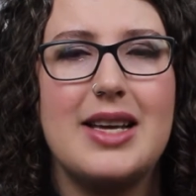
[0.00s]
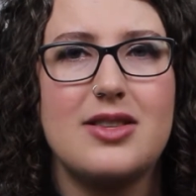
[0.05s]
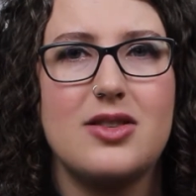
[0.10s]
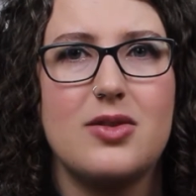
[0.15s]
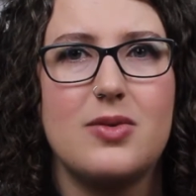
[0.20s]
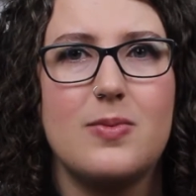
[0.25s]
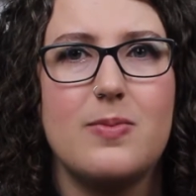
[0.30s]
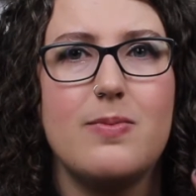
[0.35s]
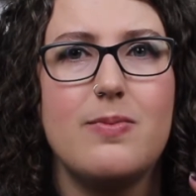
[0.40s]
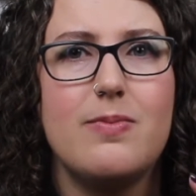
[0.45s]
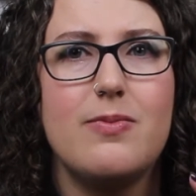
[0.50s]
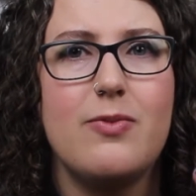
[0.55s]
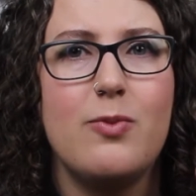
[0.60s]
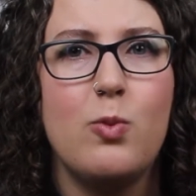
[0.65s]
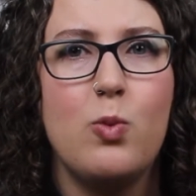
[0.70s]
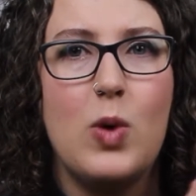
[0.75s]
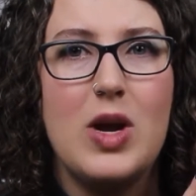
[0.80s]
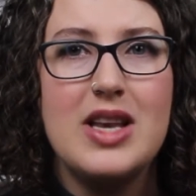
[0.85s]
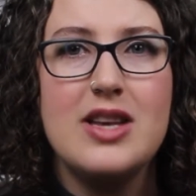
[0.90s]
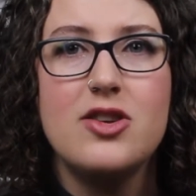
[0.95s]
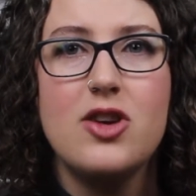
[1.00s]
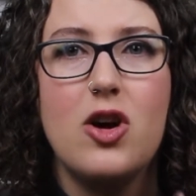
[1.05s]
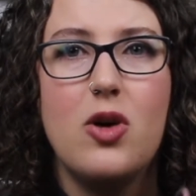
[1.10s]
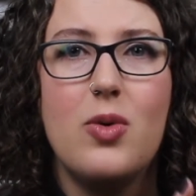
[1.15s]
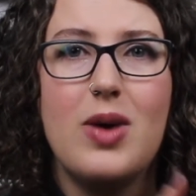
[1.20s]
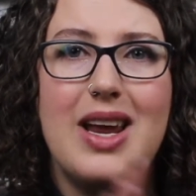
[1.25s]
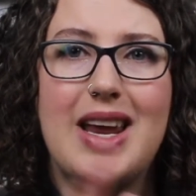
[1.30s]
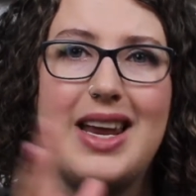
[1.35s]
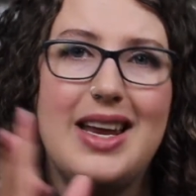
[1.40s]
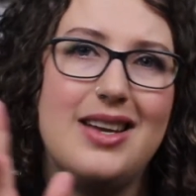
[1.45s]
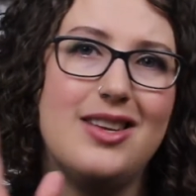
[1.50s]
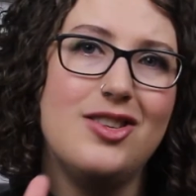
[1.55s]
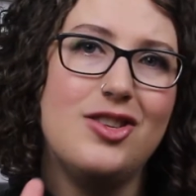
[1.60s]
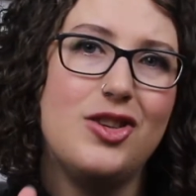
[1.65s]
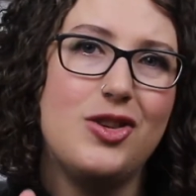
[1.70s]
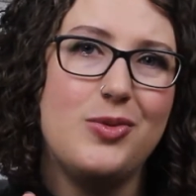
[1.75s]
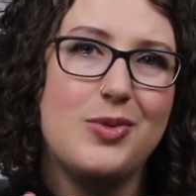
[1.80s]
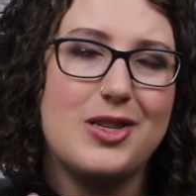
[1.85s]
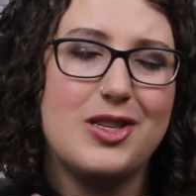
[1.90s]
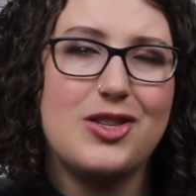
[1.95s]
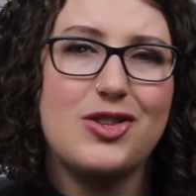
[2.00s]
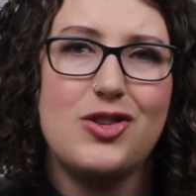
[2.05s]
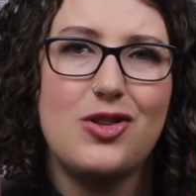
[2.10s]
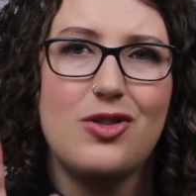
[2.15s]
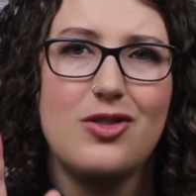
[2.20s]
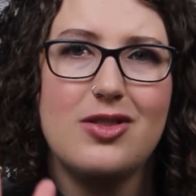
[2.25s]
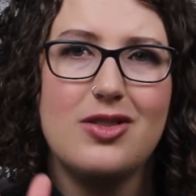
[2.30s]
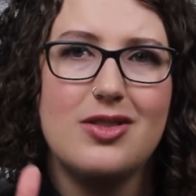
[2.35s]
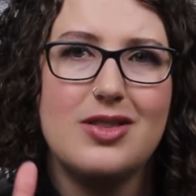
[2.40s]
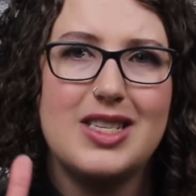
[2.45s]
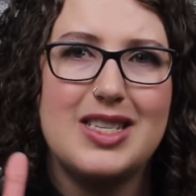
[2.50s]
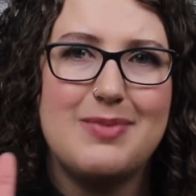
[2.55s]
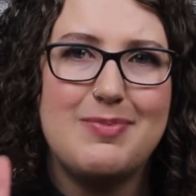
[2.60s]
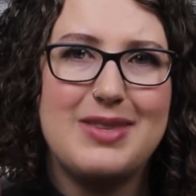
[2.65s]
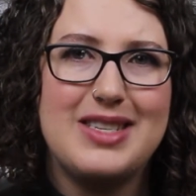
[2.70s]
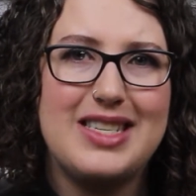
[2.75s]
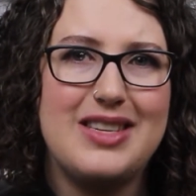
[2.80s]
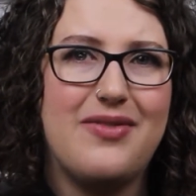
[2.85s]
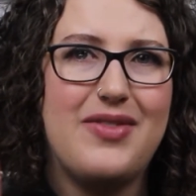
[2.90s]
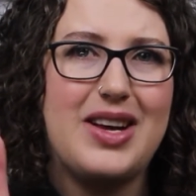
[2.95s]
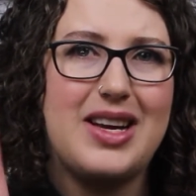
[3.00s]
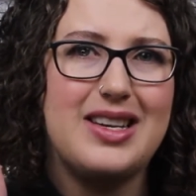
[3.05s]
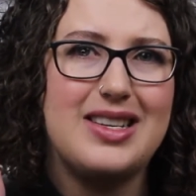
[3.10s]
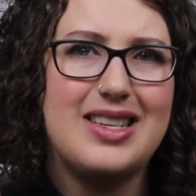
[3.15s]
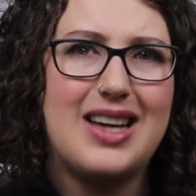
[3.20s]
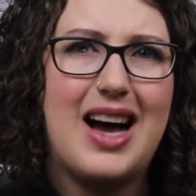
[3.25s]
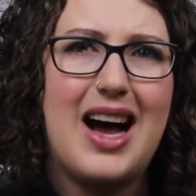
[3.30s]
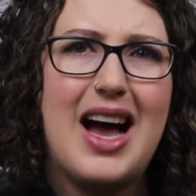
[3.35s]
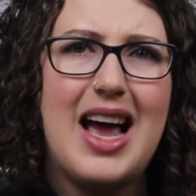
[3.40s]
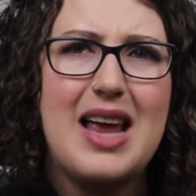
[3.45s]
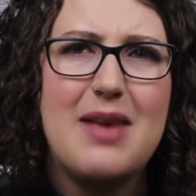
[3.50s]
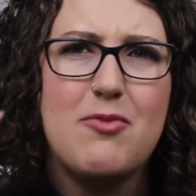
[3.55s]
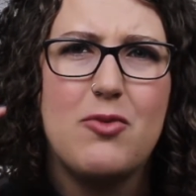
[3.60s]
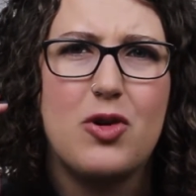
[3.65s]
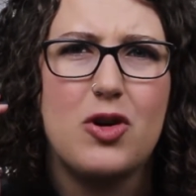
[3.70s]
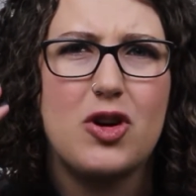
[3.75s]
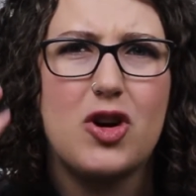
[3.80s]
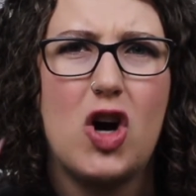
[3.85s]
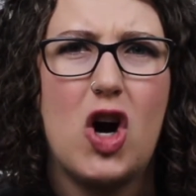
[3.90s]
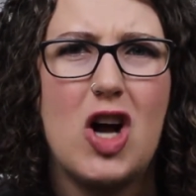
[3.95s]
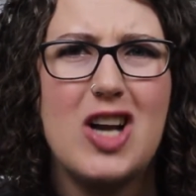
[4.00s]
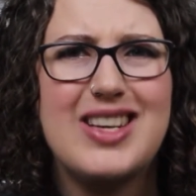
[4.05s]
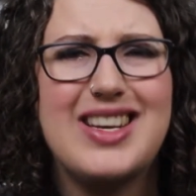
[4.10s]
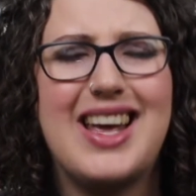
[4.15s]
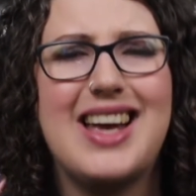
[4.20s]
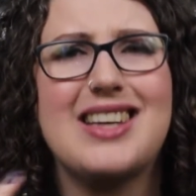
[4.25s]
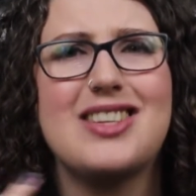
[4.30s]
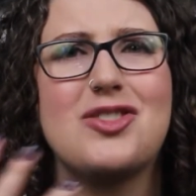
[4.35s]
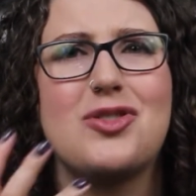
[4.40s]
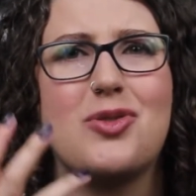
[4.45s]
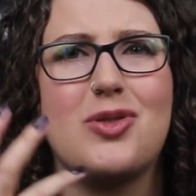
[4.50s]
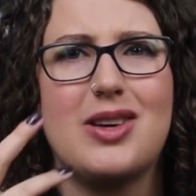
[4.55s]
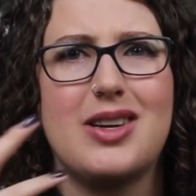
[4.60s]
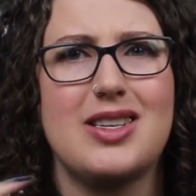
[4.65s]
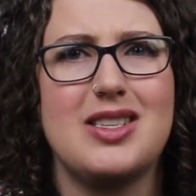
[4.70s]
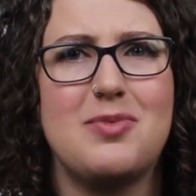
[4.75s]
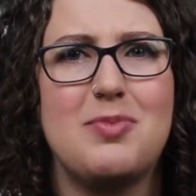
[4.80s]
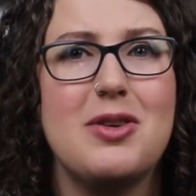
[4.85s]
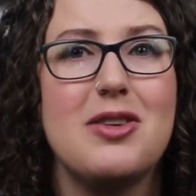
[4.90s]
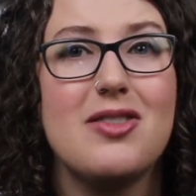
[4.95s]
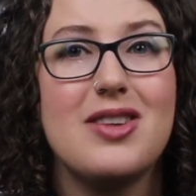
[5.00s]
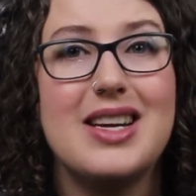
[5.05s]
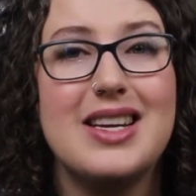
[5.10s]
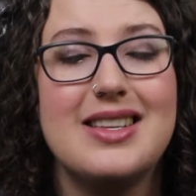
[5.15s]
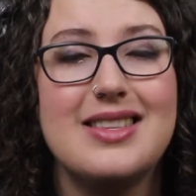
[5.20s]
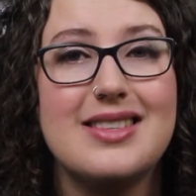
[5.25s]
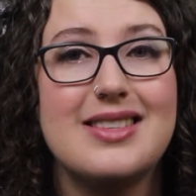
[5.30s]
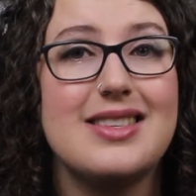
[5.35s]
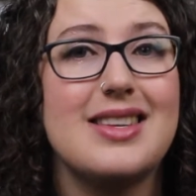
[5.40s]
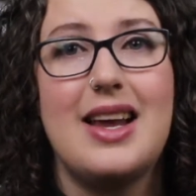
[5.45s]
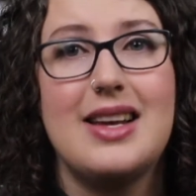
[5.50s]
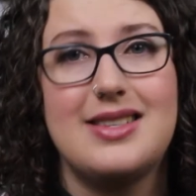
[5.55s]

as a window into a certain specific time or context or experience